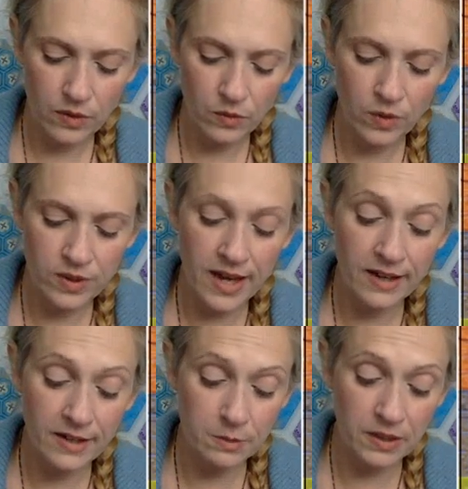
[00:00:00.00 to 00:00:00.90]
what that
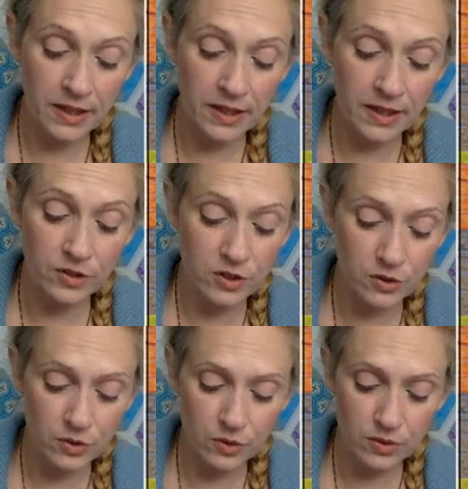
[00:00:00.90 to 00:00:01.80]
has been like for
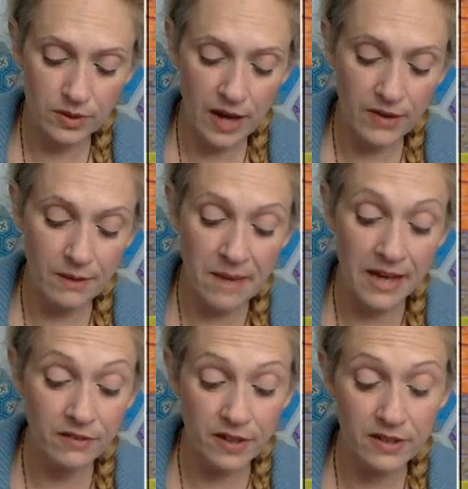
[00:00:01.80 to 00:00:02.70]
you, how that
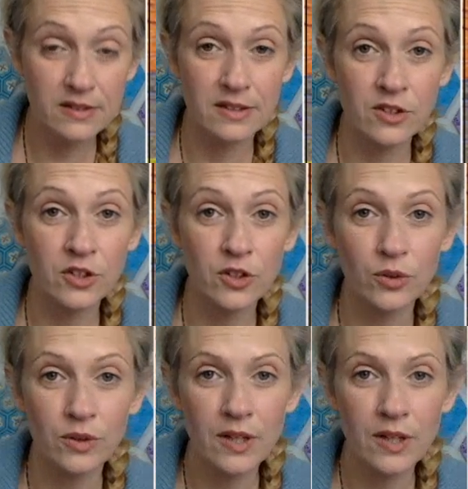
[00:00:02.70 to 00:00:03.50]
manifests in you,